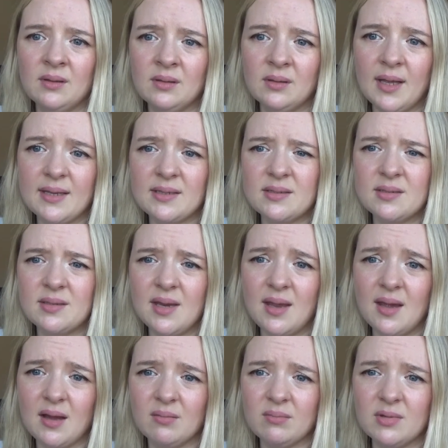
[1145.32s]
Let's see
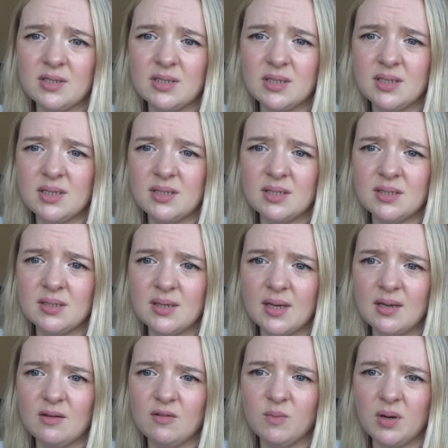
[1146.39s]
how much of this
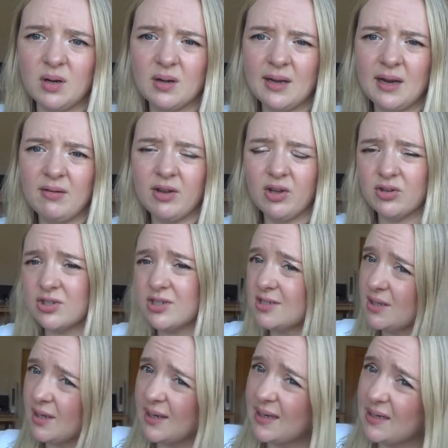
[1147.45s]
saved, but I'll carry on just
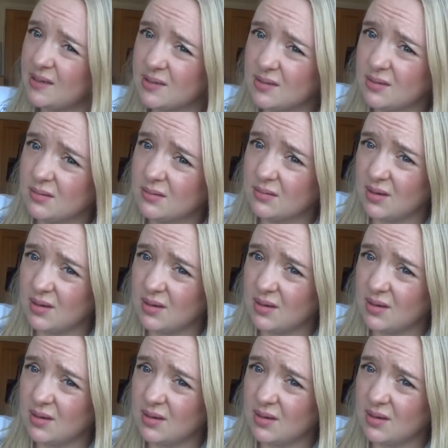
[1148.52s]
in case.